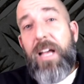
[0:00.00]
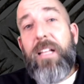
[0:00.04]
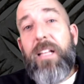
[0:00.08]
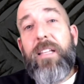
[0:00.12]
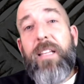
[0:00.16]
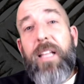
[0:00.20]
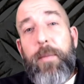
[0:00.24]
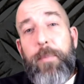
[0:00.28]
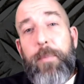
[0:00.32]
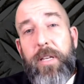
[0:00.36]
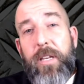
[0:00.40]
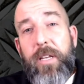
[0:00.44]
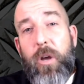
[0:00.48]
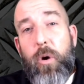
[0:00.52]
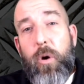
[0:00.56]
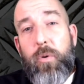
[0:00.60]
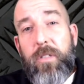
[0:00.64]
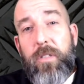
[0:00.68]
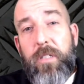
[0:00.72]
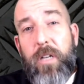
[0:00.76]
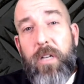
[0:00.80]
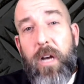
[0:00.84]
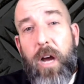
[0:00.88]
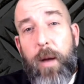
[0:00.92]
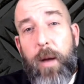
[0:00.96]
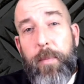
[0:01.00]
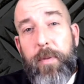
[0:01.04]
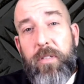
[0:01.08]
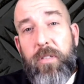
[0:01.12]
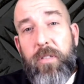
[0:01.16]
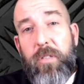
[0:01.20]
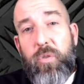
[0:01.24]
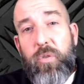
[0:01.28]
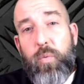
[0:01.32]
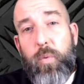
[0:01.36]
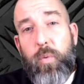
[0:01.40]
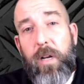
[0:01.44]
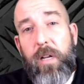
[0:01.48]
let me know in the comments
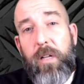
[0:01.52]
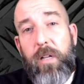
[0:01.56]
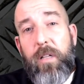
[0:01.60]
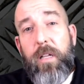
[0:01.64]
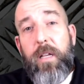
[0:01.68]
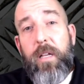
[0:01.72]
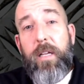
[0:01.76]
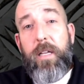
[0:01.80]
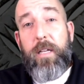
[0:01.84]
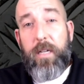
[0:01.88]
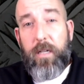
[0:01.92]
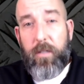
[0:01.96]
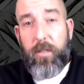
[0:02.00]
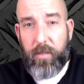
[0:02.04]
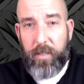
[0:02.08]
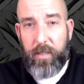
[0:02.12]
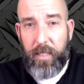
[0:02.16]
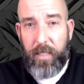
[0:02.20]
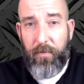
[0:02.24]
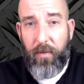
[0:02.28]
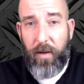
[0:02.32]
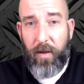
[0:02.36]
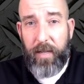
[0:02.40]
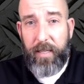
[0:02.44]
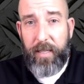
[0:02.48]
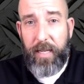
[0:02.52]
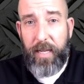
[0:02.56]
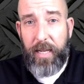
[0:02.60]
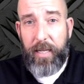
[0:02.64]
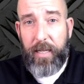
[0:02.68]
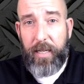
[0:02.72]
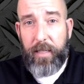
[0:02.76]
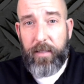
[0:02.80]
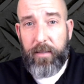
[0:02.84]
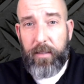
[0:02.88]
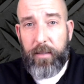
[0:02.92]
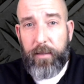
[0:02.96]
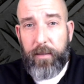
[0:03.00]
as well, and I'll see if I can't
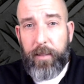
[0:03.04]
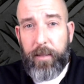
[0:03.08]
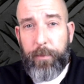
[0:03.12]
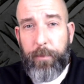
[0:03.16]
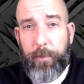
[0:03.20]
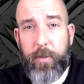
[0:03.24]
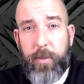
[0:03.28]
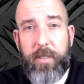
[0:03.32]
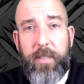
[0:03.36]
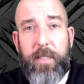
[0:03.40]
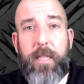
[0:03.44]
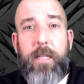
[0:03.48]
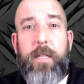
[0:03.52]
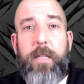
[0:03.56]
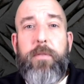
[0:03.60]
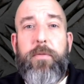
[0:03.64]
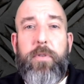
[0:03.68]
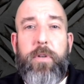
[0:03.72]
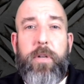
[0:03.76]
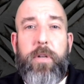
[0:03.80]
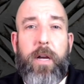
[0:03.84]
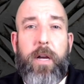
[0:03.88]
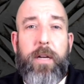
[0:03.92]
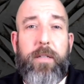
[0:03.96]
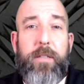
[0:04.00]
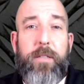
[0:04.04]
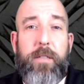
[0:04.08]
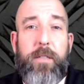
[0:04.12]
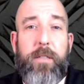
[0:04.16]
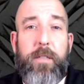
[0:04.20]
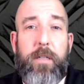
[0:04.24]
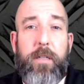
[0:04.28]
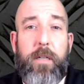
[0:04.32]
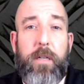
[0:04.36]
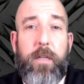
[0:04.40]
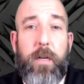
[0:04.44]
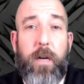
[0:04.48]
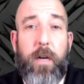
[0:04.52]
get something put together for you guys.
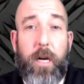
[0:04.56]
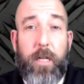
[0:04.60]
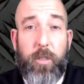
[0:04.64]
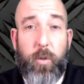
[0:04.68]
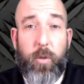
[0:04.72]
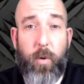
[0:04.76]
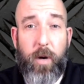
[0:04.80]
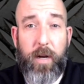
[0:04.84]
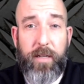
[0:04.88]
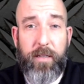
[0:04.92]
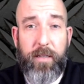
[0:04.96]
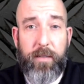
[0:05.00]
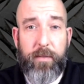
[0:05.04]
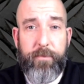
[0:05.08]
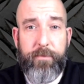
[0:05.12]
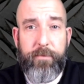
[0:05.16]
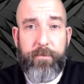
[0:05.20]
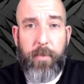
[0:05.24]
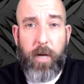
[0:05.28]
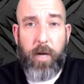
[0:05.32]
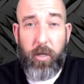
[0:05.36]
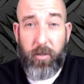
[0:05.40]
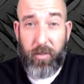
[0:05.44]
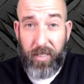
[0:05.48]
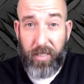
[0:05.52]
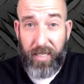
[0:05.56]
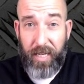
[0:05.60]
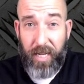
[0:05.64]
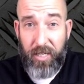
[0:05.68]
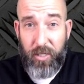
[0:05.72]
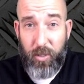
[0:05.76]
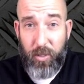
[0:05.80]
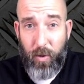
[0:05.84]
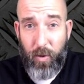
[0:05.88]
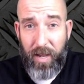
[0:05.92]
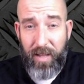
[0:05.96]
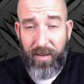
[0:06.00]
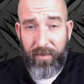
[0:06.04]
Otherwise, I'll see you guys
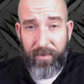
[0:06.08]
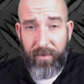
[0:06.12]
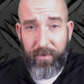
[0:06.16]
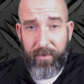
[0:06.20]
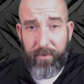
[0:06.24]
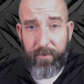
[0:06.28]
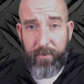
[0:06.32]
around.